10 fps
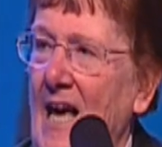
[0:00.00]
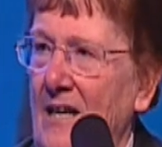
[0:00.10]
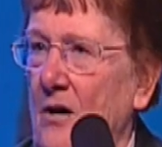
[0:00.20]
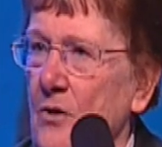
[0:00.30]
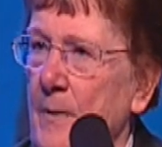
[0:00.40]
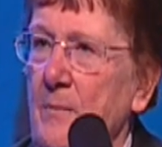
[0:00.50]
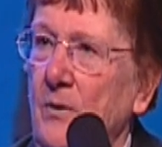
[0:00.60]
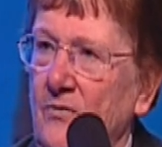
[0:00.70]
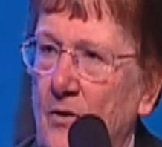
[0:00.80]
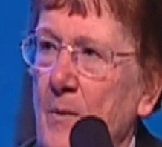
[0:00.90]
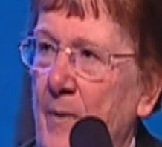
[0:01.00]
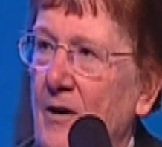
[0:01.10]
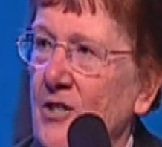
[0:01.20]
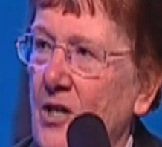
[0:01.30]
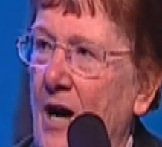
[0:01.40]
and other people from the
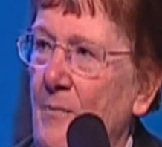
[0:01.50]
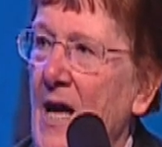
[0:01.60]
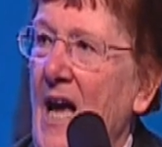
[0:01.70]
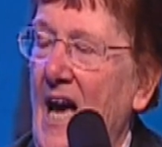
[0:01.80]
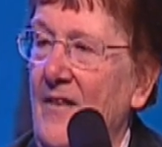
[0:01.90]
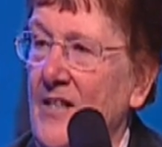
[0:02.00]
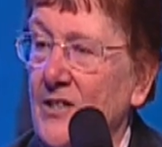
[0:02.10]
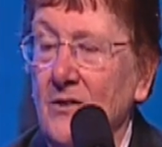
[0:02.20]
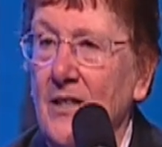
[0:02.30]
parish come, and there's